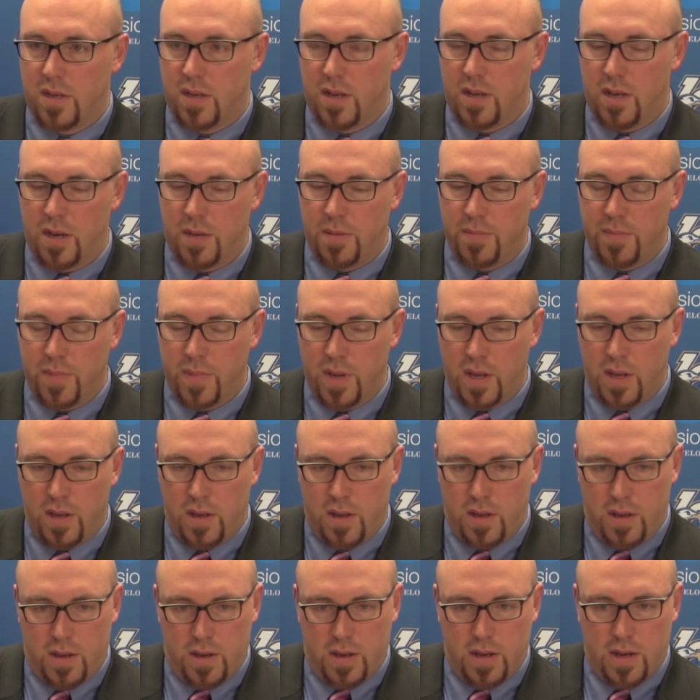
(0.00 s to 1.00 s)

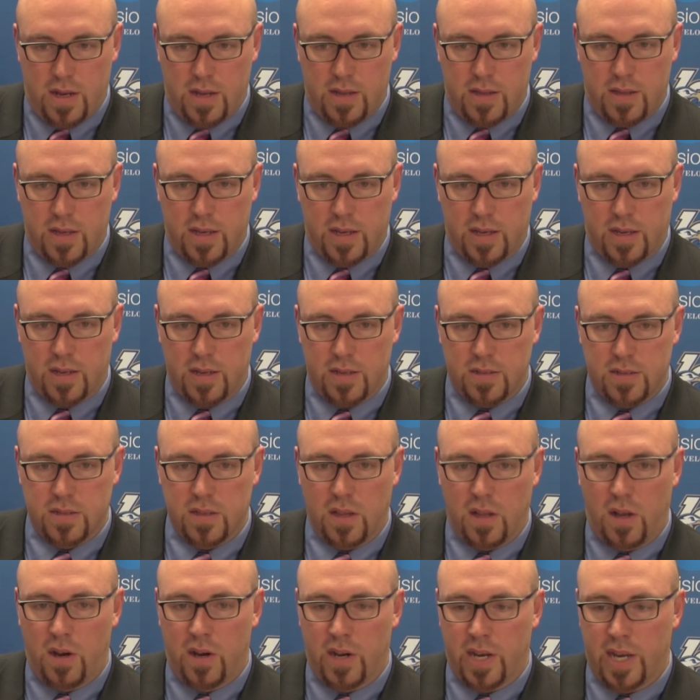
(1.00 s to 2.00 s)
I think as
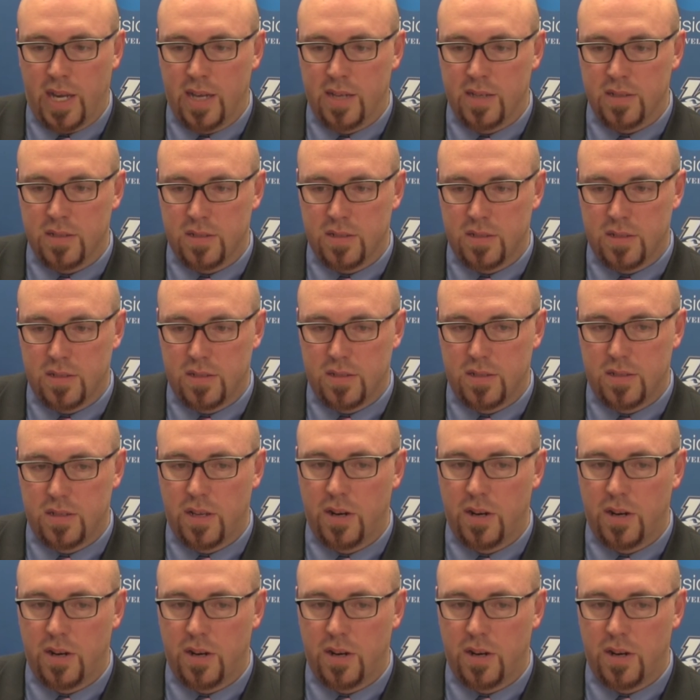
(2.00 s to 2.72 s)
long as